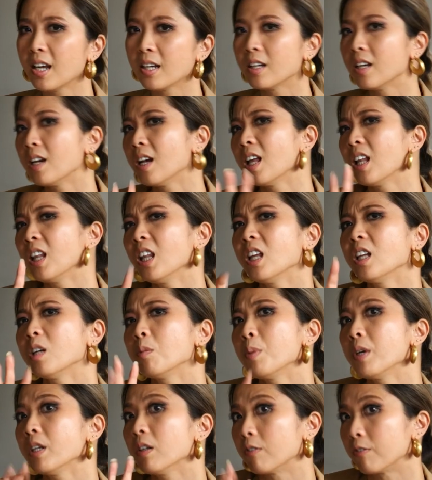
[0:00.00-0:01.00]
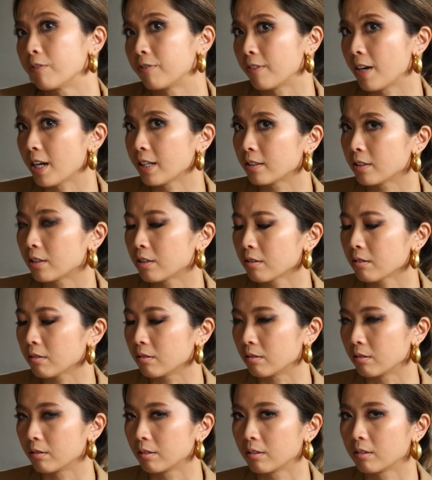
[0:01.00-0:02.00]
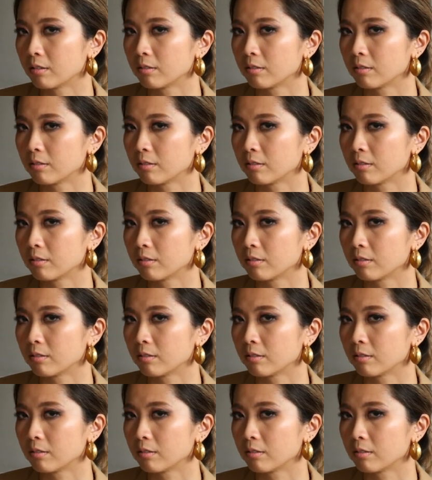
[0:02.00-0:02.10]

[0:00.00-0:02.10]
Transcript: Yet, a little bit of fun too.